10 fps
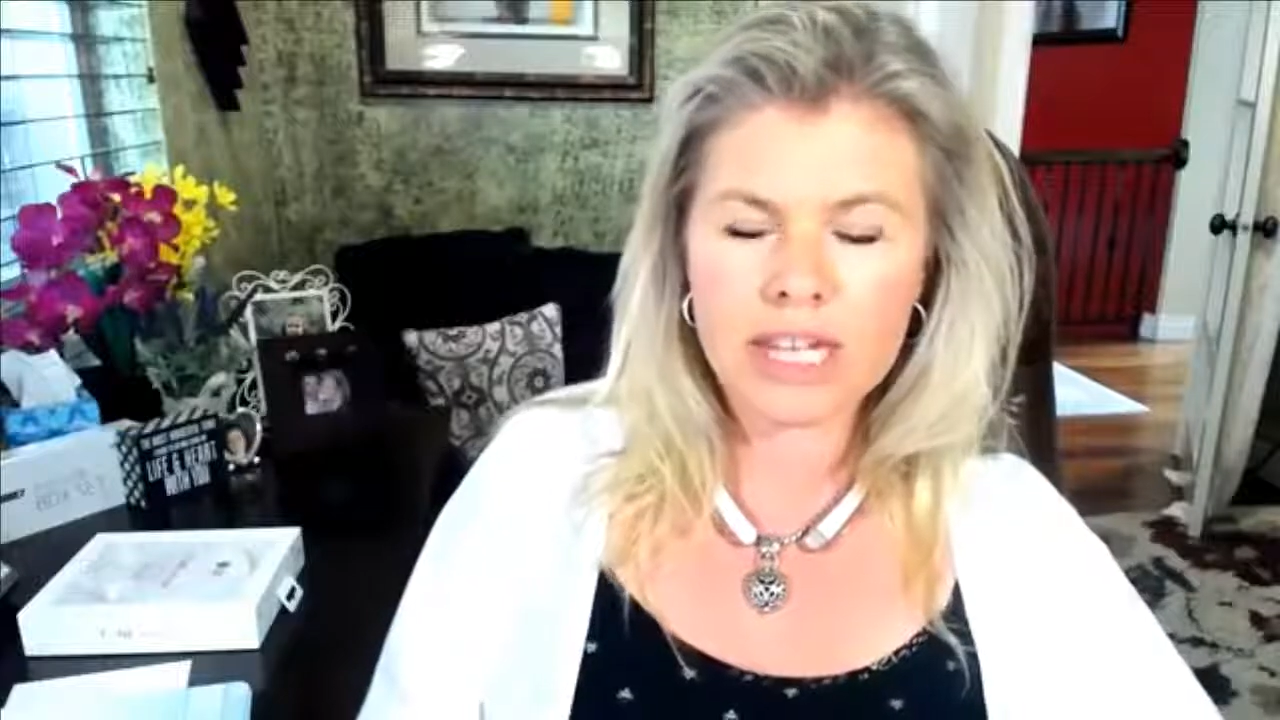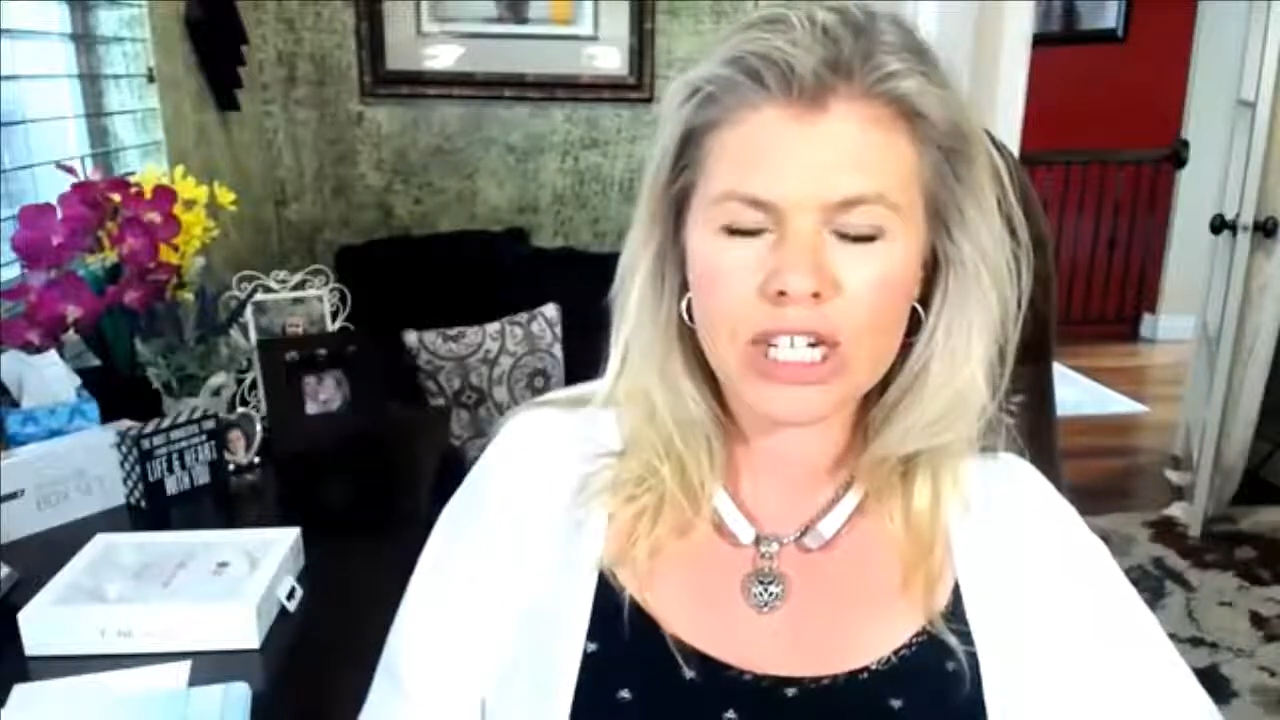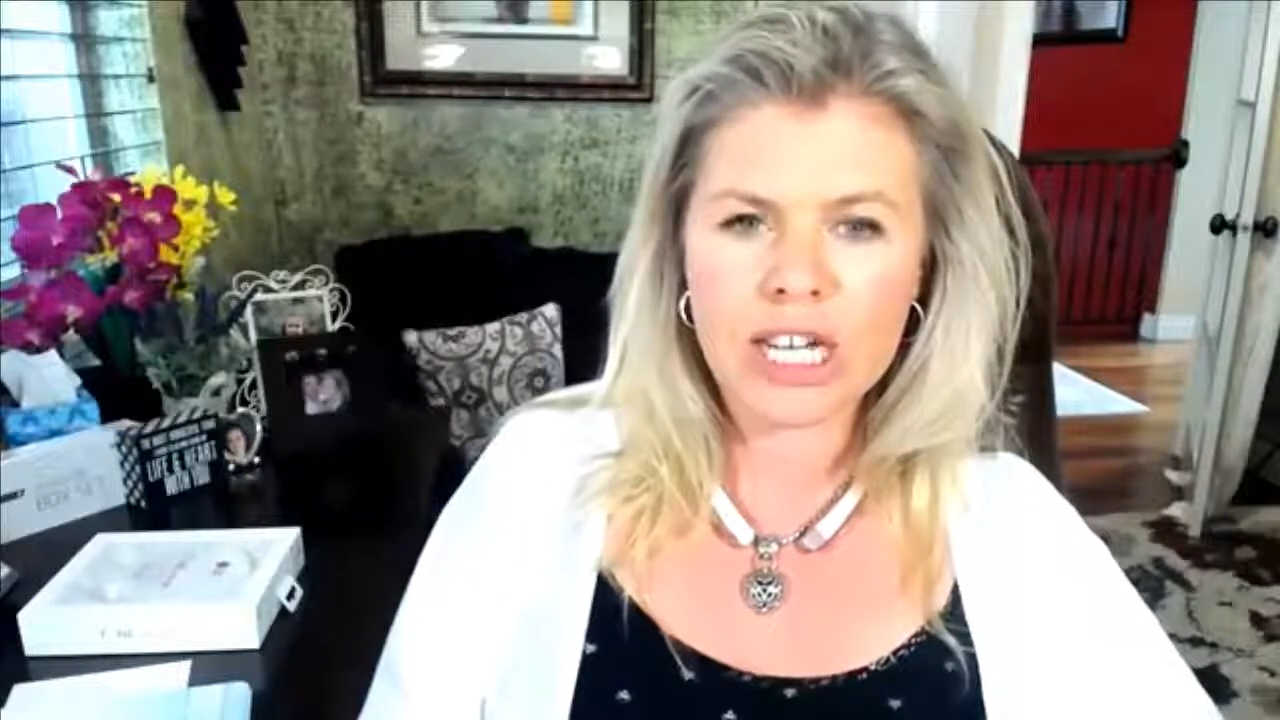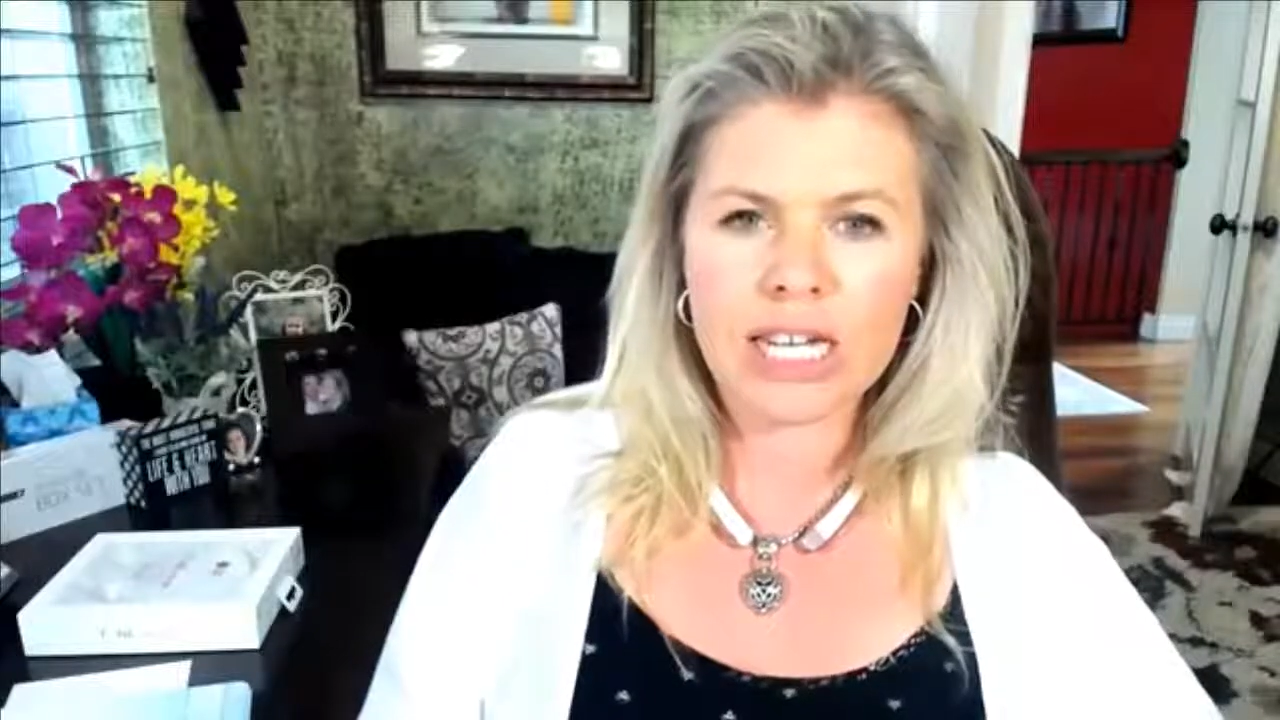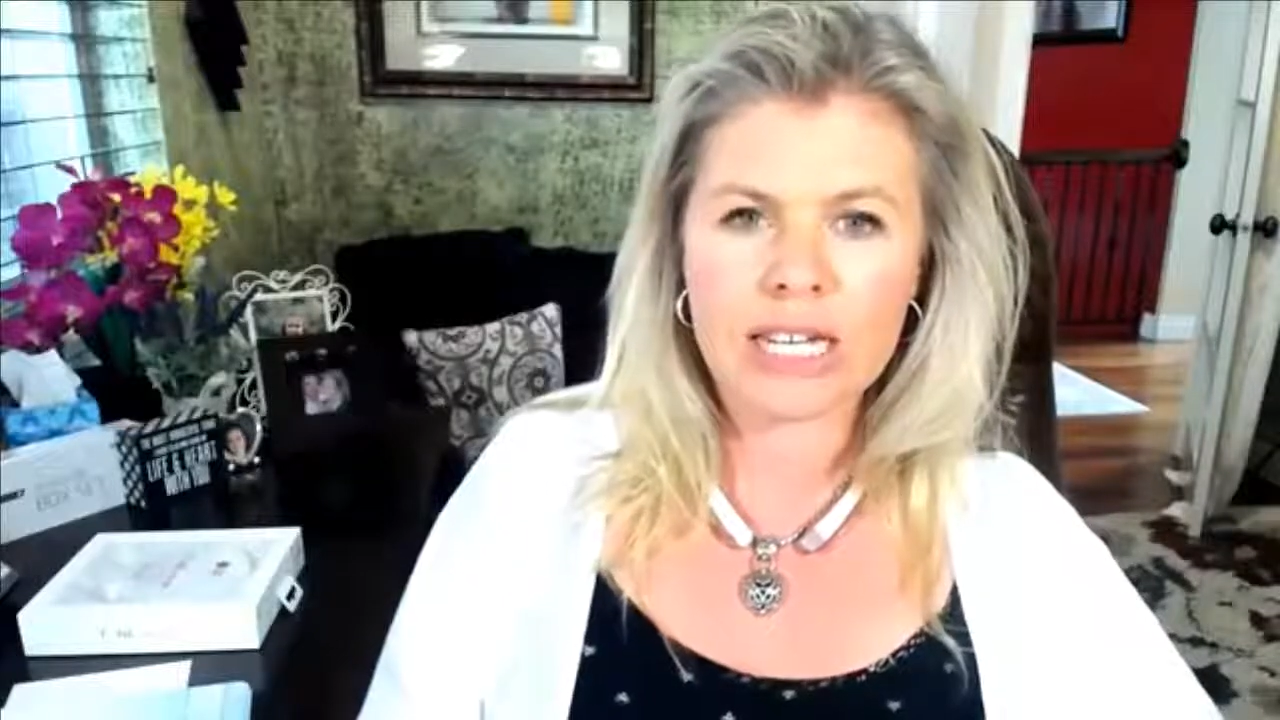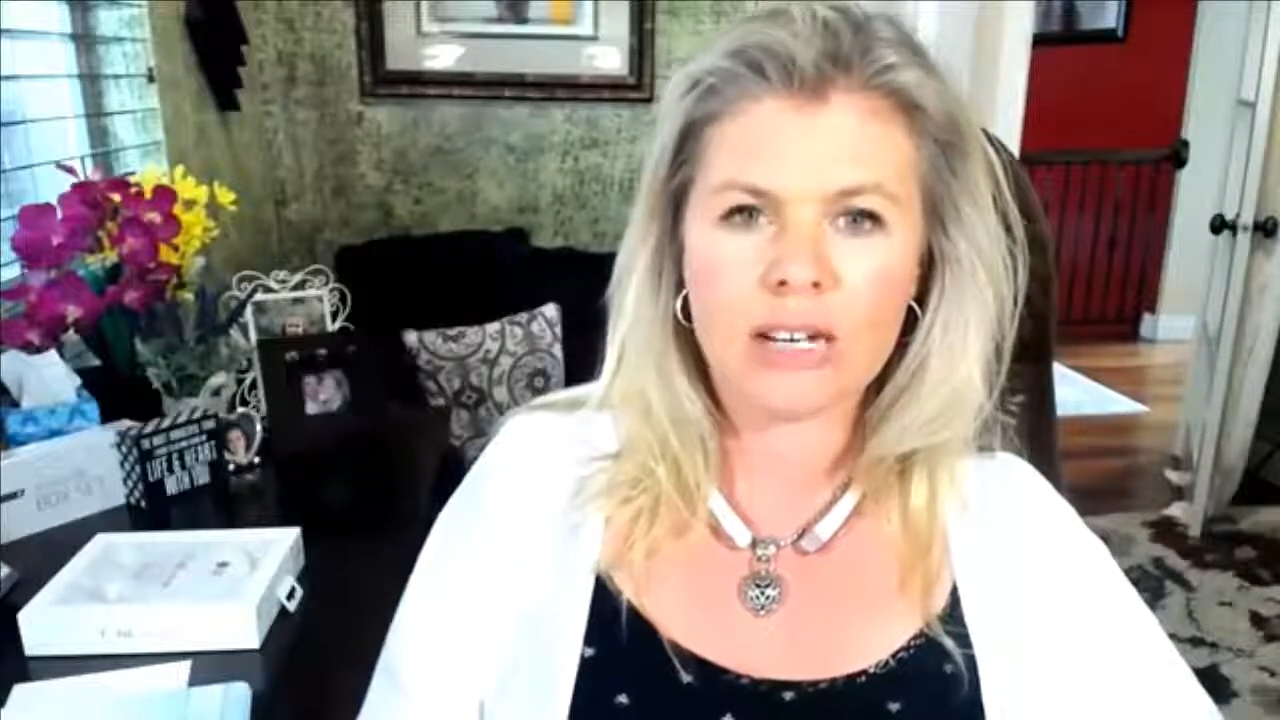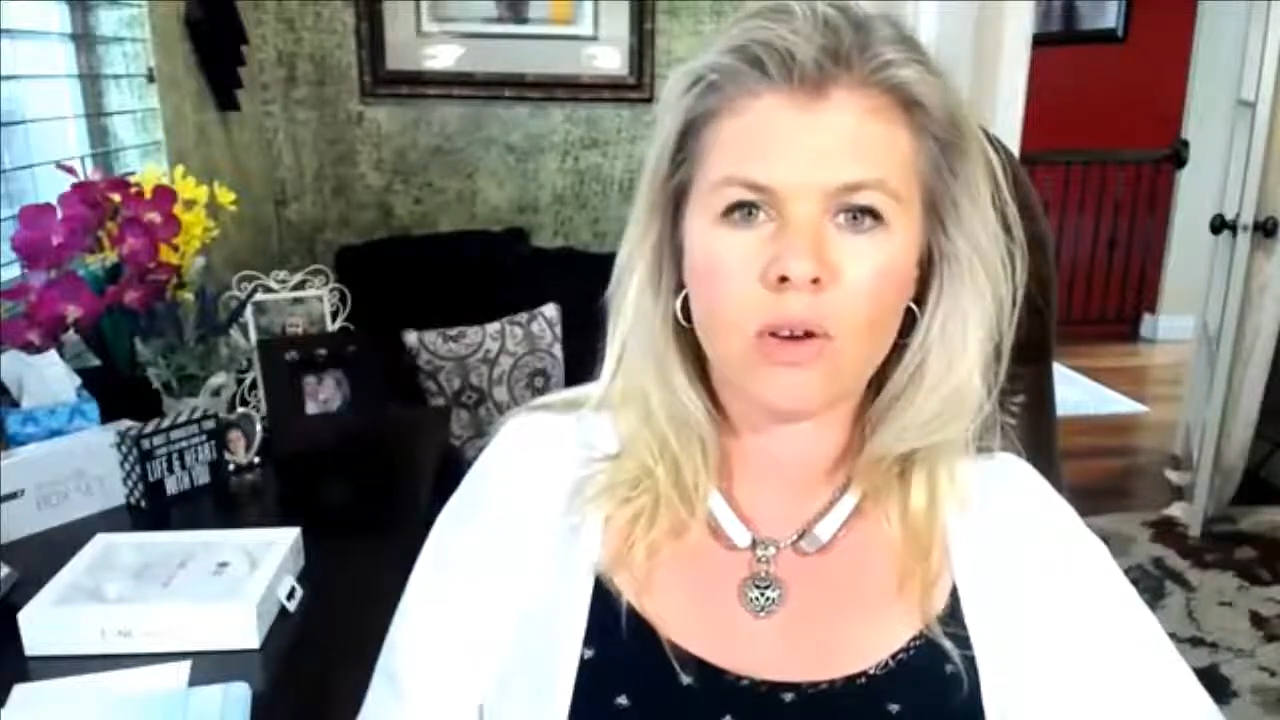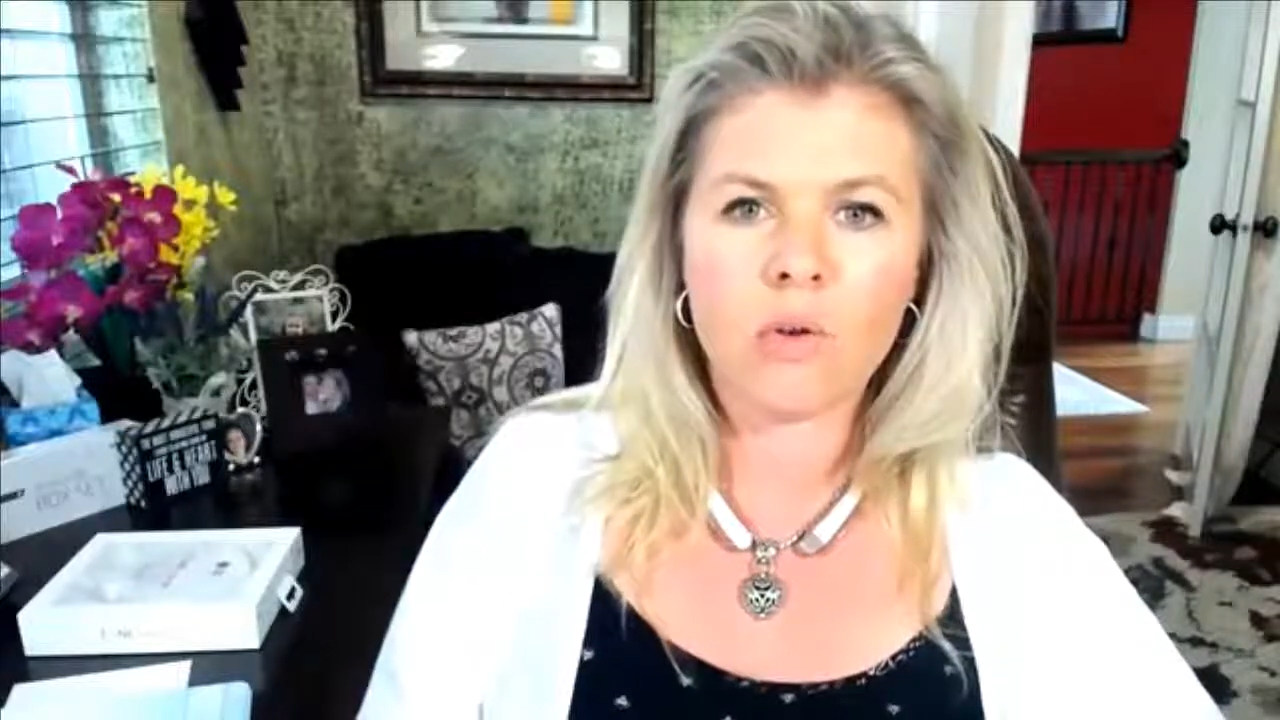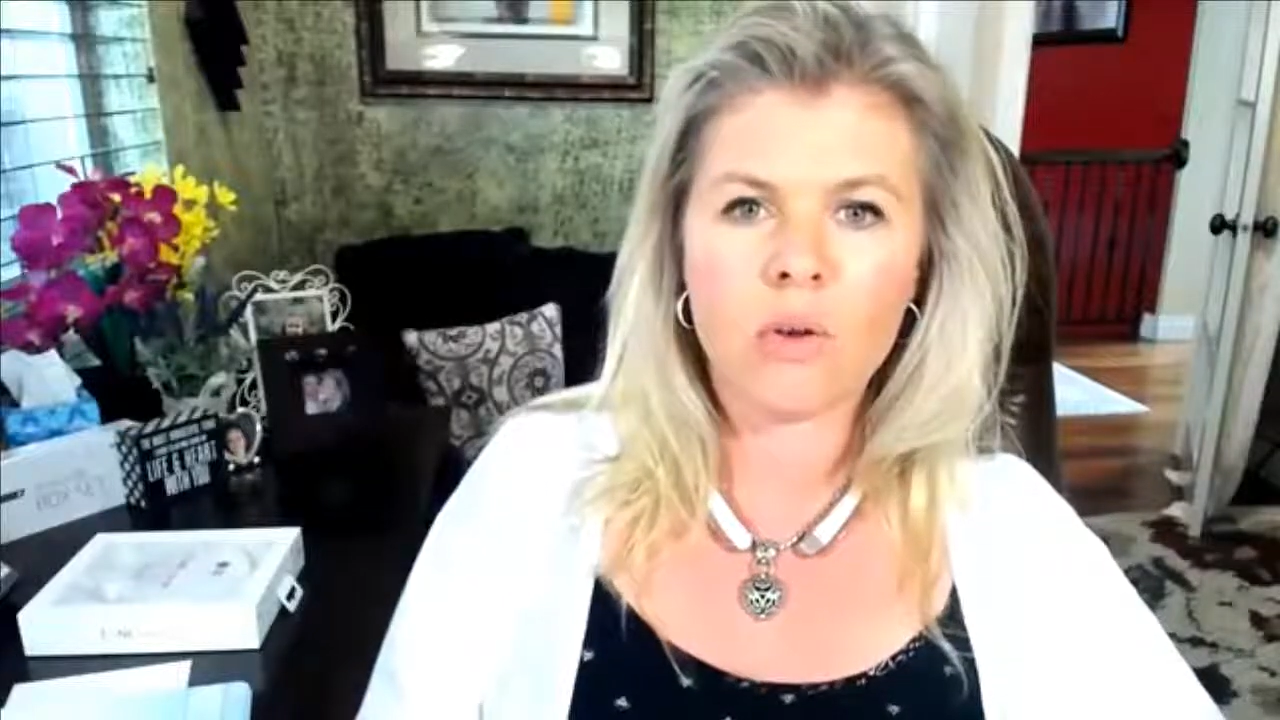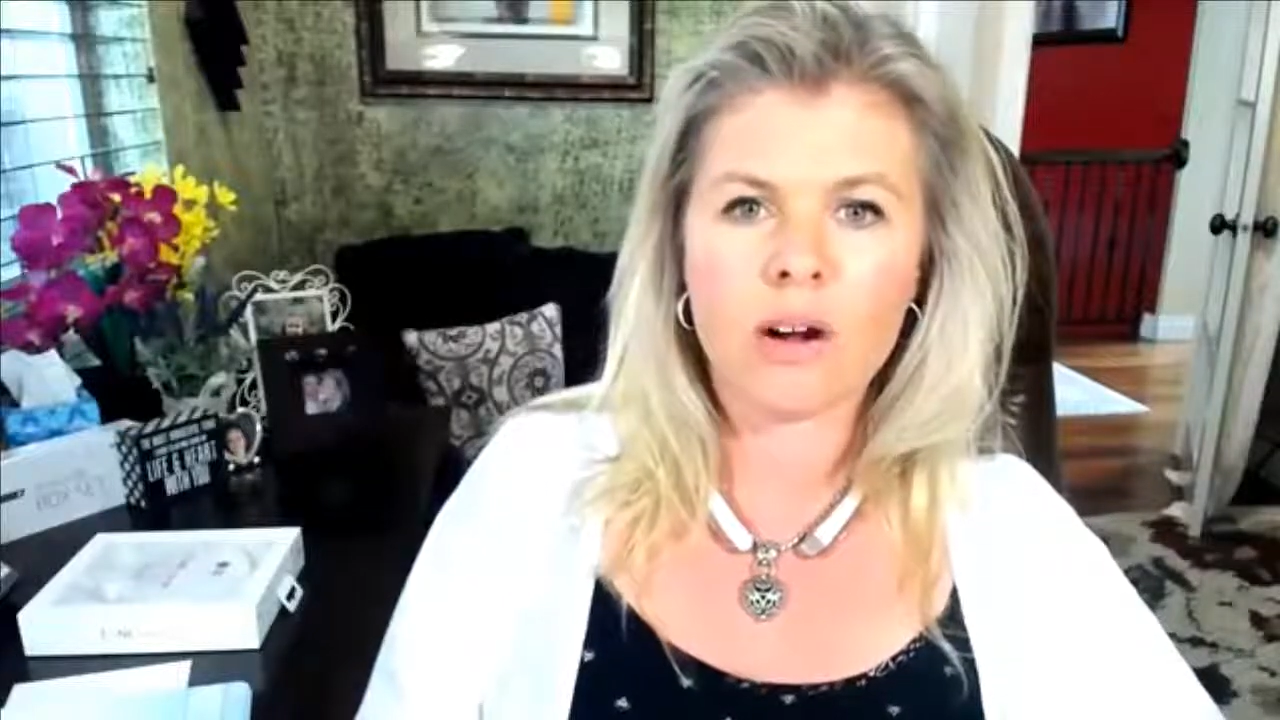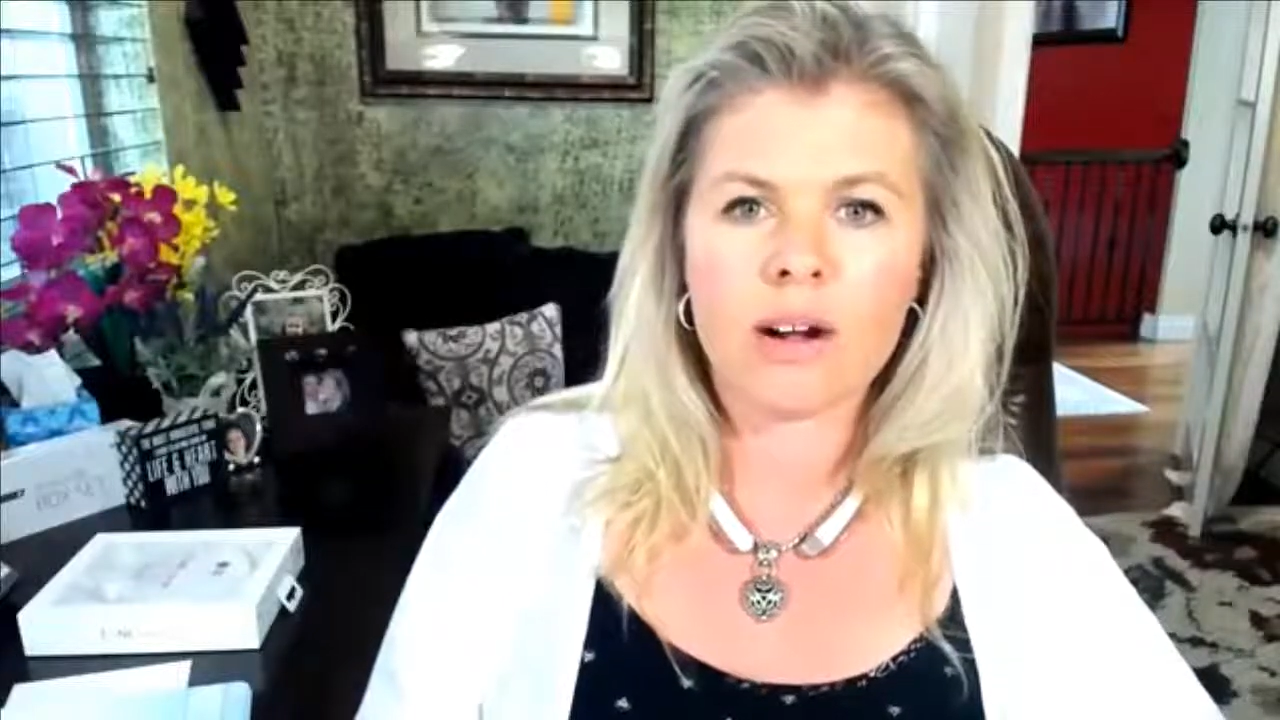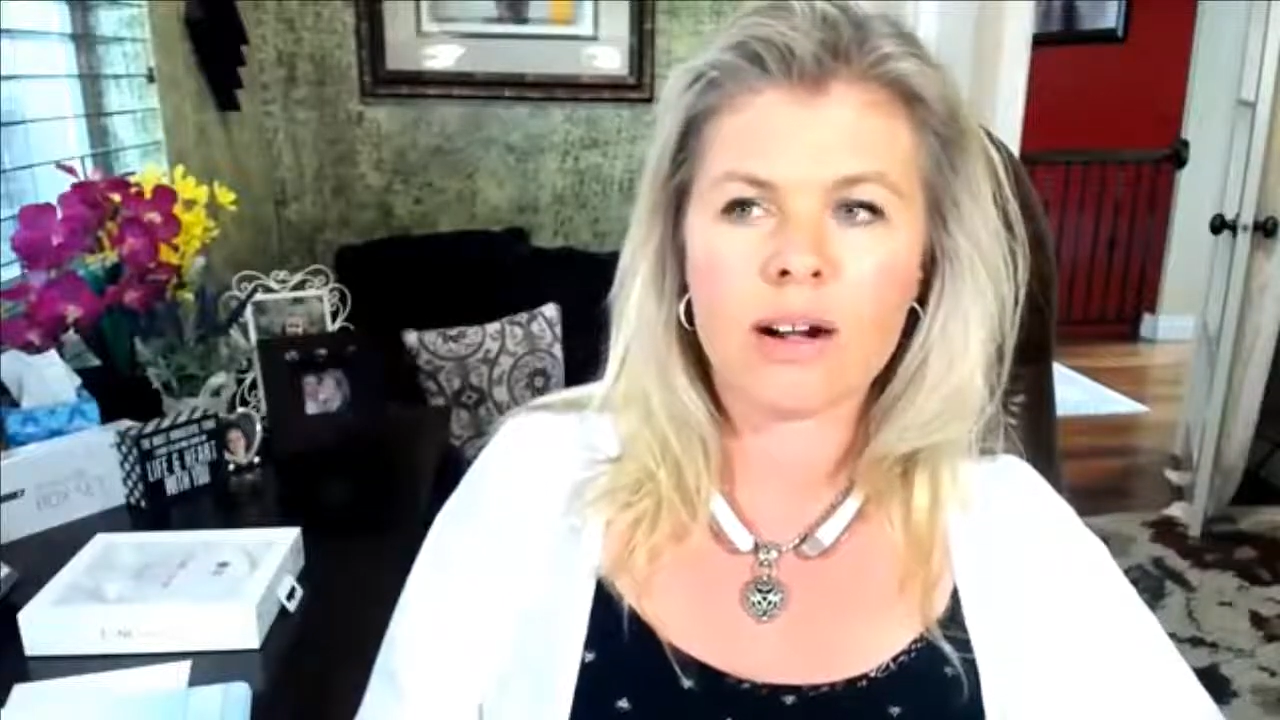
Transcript: information?